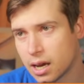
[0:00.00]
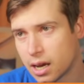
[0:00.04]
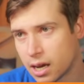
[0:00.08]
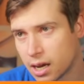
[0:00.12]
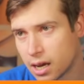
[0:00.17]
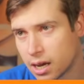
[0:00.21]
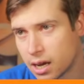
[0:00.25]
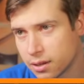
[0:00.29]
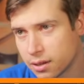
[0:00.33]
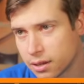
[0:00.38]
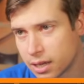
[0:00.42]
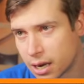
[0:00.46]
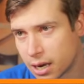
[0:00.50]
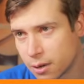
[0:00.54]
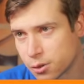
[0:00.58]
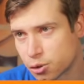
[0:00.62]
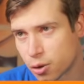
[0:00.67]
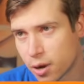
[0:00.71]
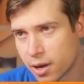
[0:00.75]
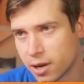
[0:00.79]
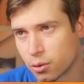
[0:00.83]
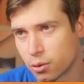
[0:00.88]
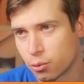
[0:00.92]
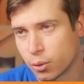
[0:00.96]
that I was
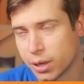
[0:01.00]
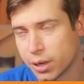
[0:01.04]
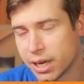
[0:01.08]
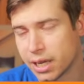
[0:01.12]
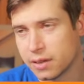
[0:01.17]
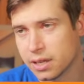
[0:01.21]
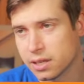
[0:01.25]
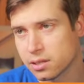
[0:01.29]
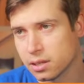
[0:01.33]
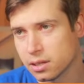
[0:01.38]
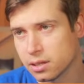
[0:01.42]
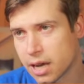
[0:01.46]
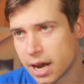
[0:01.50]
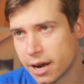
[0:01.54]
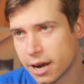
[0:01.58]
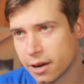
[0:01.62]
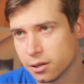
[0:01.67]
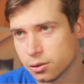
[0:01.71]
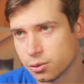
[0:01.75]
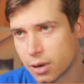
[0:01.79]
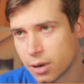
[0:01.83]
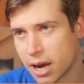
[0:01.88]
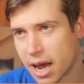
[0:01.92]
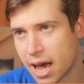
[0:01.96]
trying to read this entire
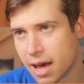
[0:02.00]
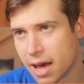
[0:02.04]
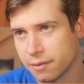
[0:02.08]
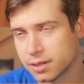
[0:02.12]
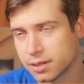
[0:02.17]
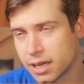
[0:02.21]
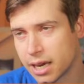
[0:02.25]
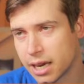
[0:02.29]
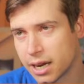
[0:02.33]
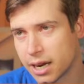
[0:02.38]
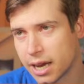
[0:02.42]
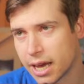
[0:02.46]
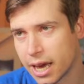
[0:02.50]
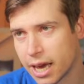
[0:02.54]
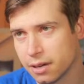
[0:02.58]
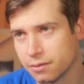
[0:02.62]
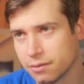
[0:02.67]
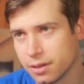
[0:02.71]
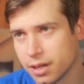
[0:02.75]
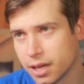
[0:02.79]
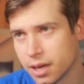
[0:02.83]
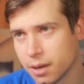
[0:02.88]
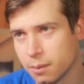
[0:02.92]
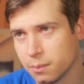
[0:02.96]
draft, get ahead of
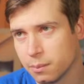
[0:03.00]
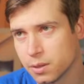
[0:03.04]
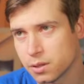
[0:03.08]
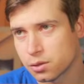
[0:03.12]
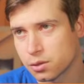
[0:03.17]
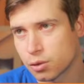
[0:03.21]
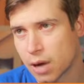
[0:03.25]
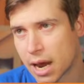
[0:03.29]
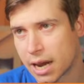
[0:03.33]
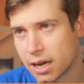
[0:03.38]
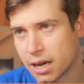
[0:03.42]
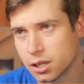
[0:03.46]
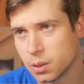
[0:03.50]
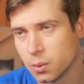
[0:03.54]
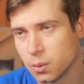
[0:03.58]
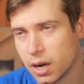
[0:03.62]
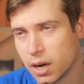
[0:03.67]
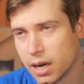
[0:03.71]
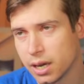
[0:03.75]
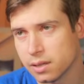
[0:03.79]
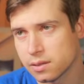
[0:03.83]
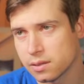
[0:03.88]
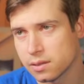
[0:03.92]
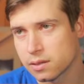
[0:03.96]
them
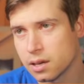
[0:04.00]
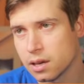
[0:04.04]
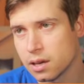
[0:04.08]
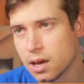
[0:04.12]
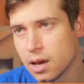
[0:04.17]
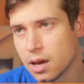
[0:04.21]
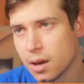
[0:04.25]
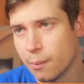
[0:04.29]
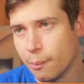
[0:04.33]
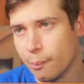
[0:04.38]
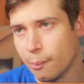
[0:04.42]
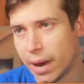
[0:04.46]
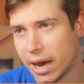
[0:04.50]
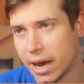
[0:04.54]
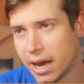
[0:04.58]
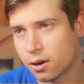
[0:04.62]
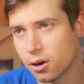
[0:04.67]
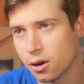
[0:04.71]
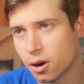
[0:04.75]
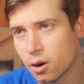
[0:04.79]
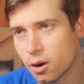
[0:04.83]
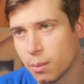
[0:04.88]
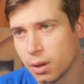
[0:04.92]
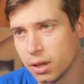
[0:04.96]
strategy-wise.
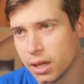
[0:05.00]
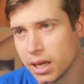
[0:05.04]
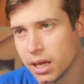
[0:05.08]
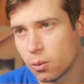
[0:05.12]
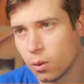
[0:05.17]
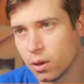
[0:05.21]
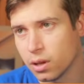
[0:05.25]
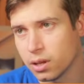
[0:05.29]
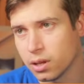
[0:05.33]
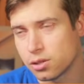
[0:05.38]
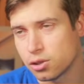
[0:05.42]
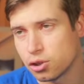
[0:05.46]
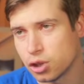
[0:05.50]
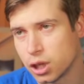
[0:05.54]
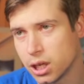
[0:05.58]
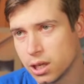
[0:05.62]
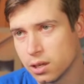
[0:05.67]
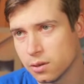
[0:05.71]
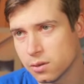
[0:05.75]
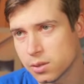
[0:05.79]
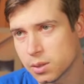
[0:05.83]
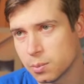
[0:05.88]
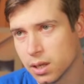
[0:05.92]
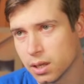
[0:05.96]
Baker, Malik Willis, Geno
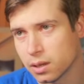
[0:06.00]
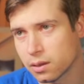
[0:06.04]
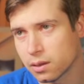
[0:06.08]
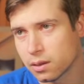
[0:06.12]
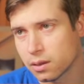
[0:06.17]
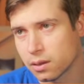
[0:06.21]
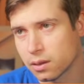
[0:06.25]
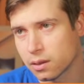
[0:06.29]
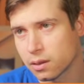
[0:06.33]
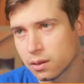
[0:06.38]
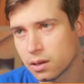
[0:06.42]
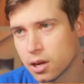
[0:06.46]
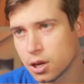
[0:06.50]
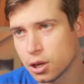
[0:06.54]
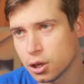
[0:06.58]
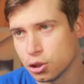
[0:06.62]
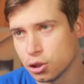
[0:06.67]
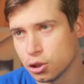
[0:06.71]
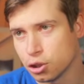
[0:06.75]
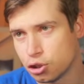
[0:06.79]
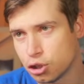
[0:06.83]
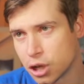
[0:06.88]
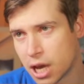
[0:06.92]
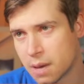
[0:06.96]
Smith,
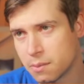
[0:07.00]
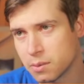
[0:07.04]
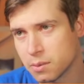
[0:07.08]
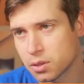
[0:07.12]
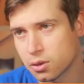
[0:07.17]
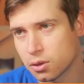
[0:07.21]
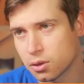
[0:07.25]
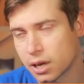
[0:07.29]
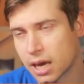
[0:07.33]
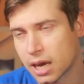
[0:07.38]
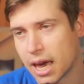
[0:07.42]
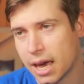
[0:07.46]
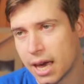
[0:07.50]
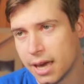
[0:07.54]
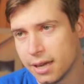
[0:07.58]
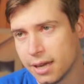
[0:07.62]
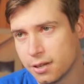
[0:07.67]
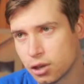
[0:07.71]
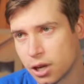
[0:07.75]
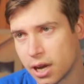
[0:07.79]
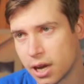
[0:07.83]
James Cook, Achane,